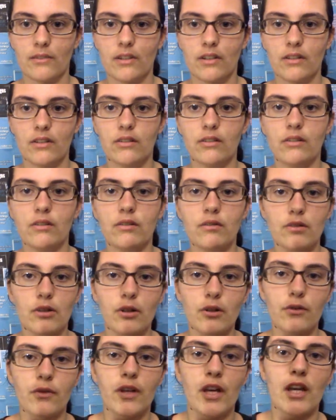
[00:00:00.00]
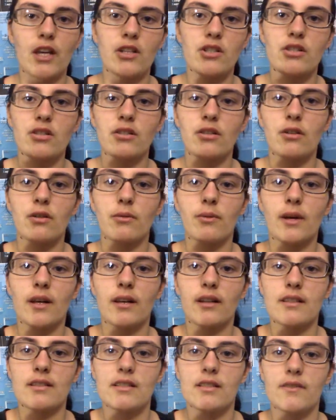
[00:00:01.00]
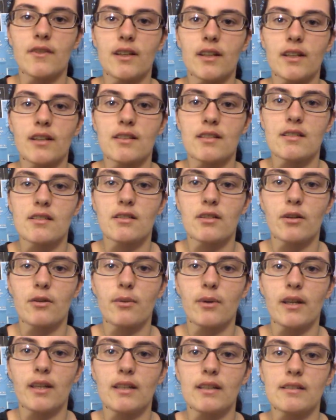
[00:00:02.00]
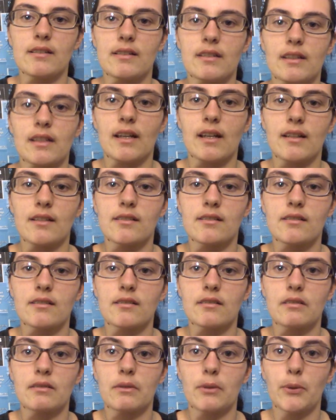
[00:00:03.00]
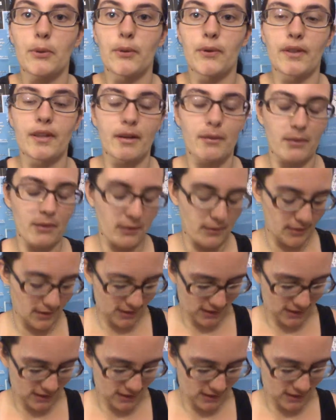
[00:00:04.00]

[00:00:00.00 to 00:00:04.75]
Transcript: oh, notification, go away. Let's see if I can get this to go away easily, guys. Oh, there we go.